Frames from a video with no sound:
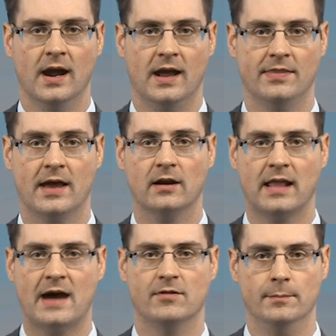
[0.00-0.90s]
and that'll
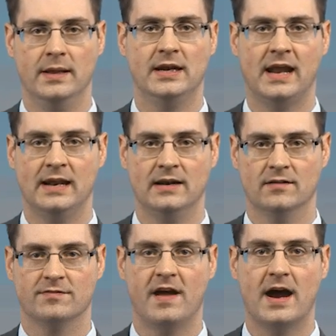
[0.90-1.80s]
have a mitigating
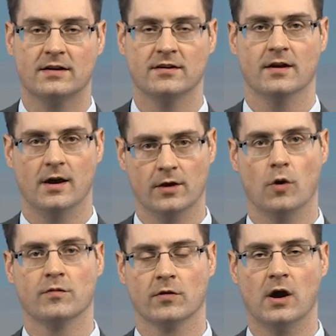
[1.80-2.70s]
effect on
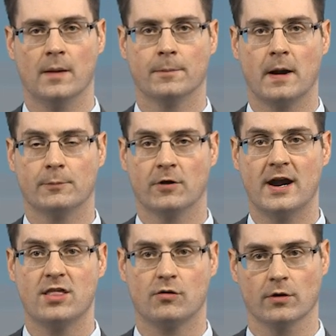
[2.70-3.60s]
overall
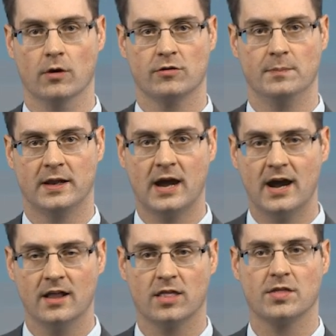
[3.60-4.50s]
price growth
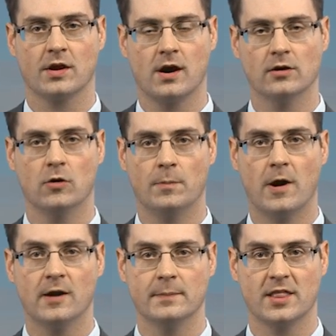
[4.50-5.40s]
because the condo
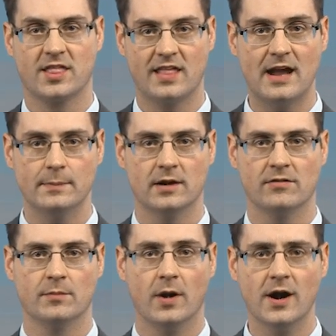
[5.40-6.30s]
apartment segment
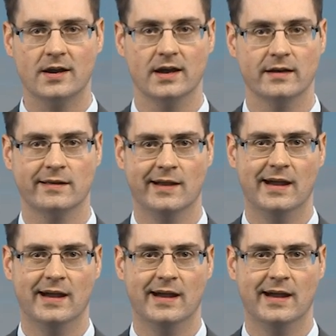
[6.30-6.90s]
of the market